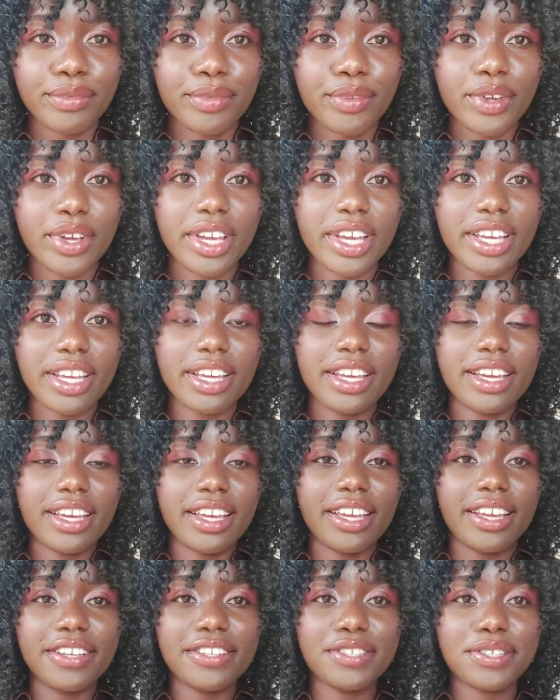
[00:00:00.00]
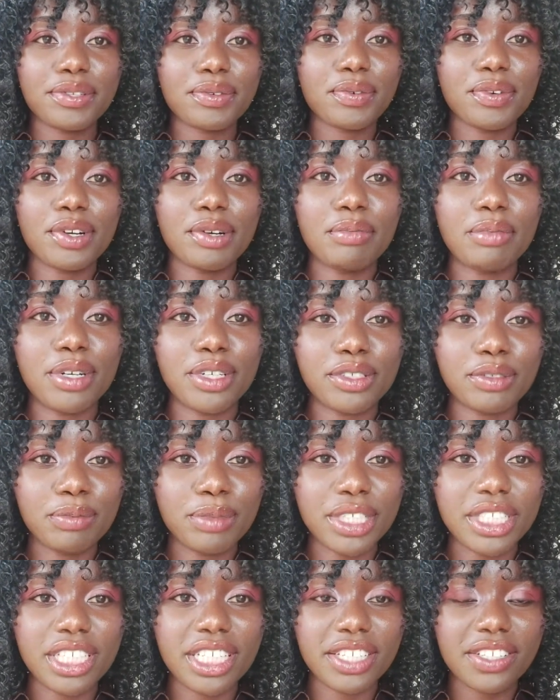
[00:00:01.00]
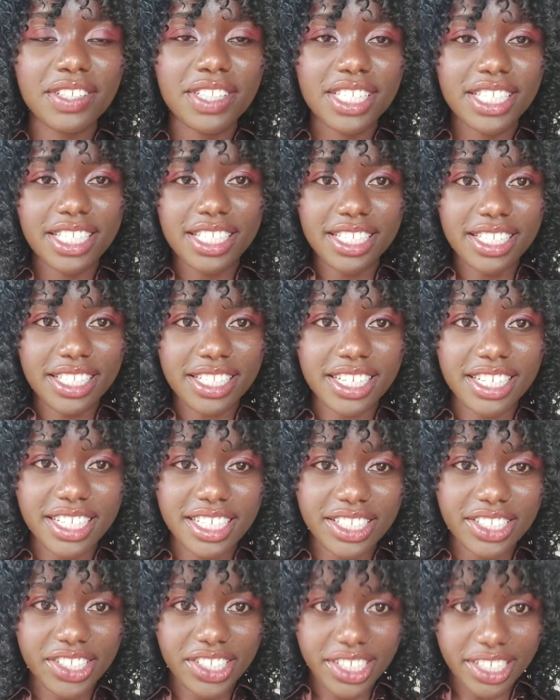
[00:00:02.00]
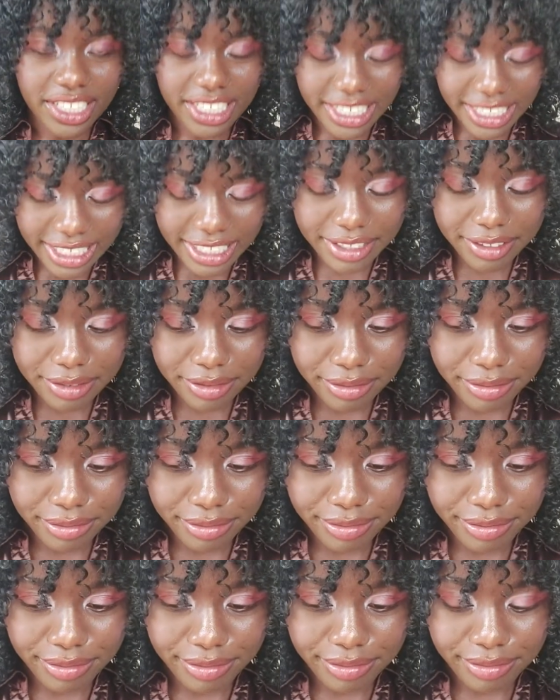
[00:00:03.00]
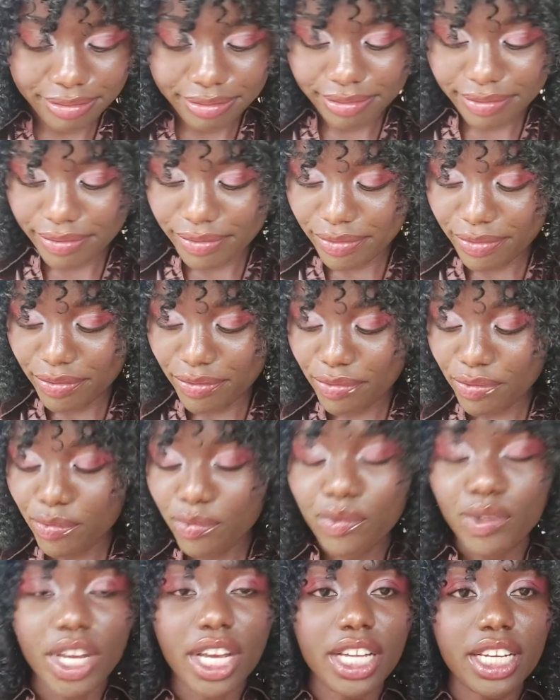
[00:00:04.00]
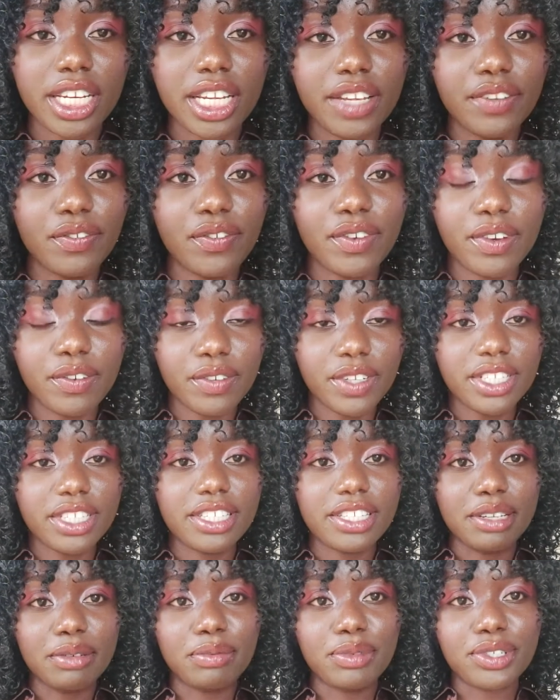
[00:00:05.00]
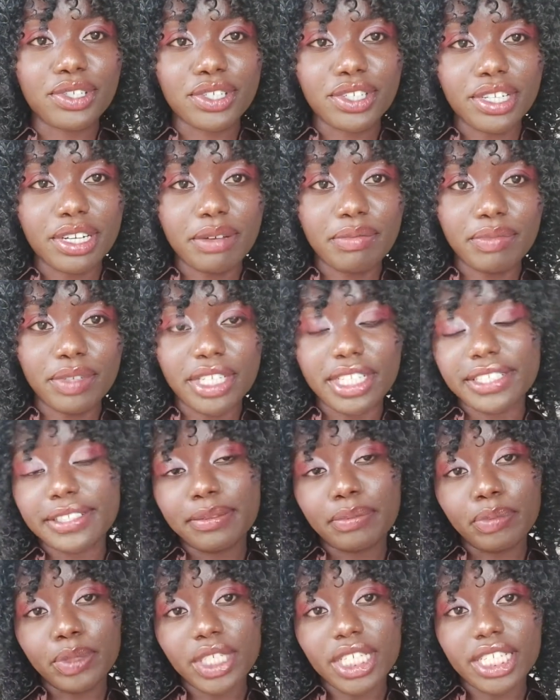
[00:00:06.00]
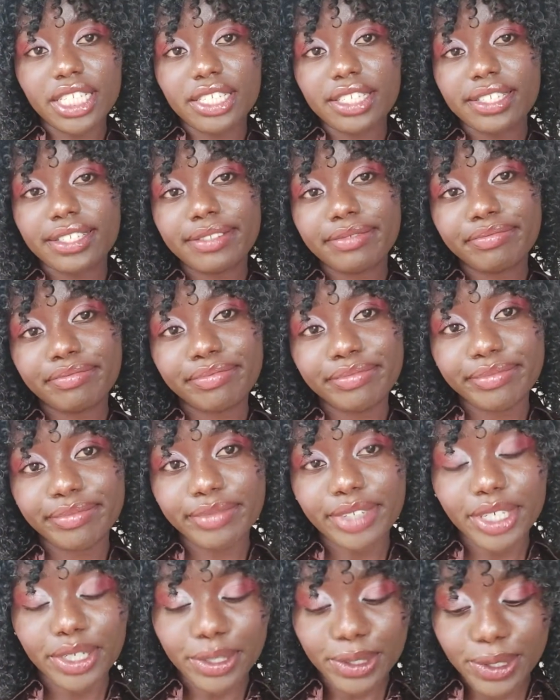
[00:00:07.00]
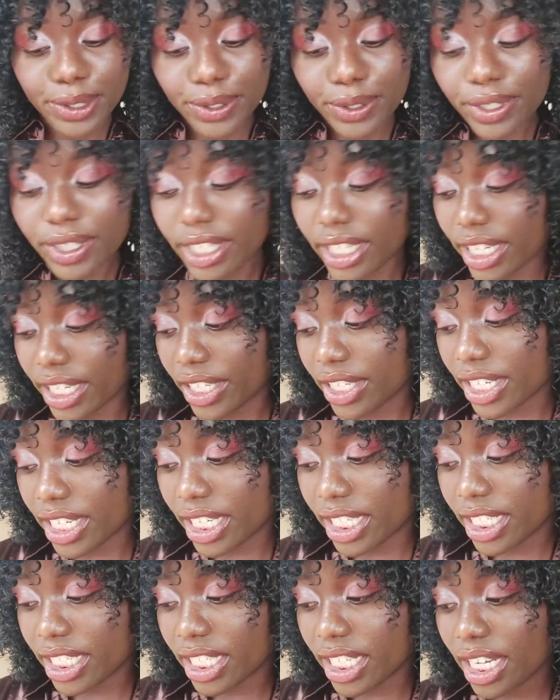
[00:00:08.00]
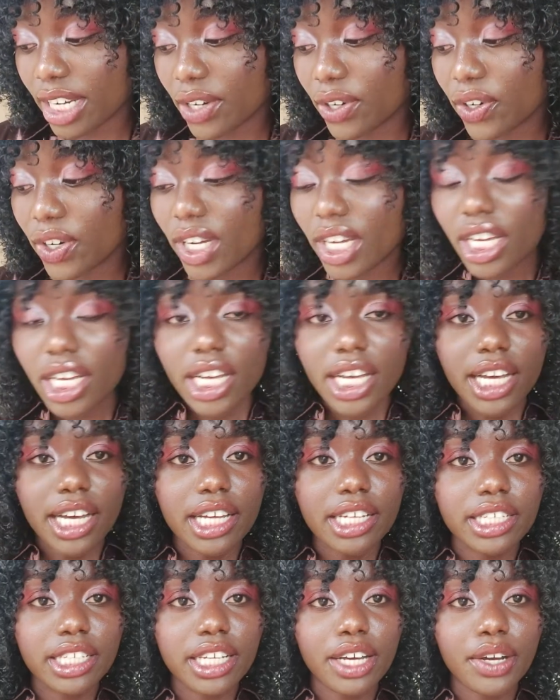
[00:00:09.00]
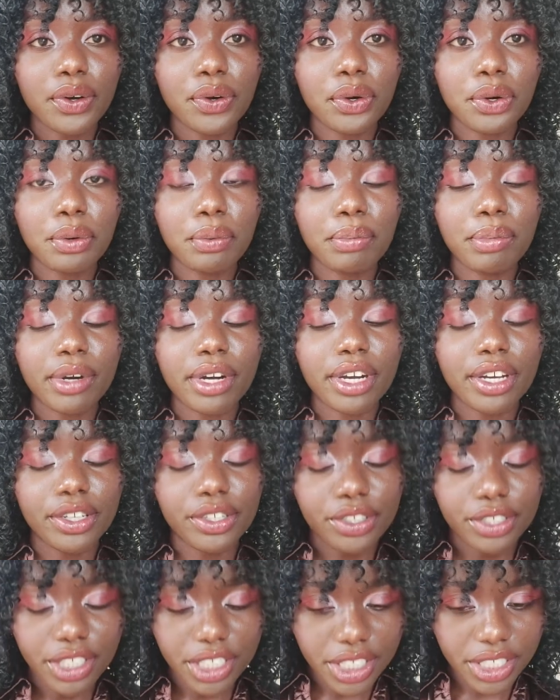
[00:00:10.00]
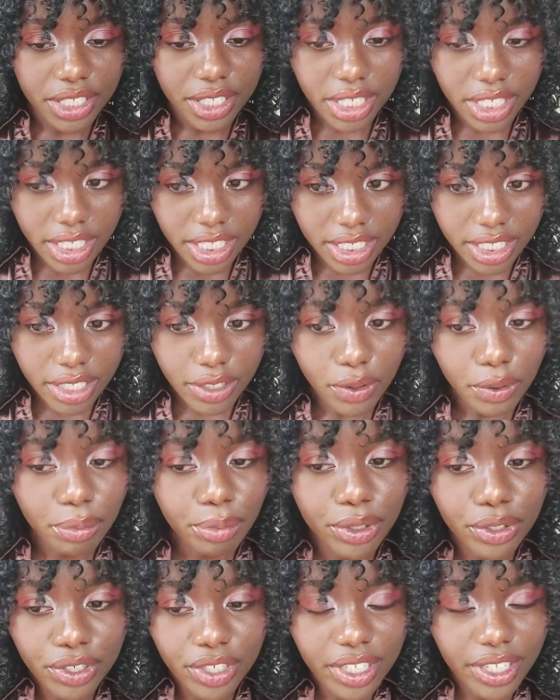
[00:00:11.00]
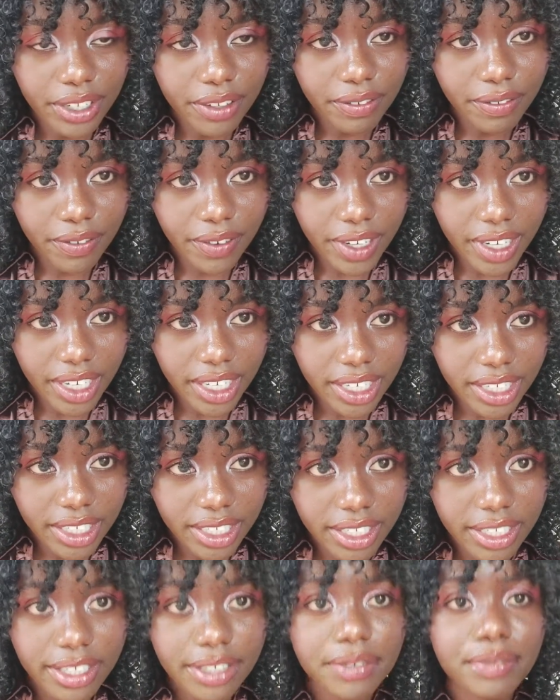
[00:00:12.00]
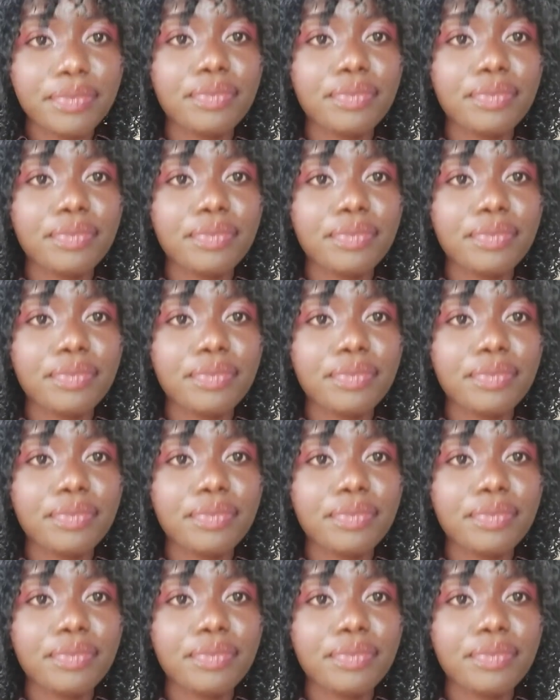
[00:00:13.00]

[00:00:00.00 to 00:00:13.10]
Hey guys, welcome back to my channel. This is Nagasha Dena, and if you haven't subscribed yet, please do so like right now. And I hope you're doing great. Hope you're doing fine.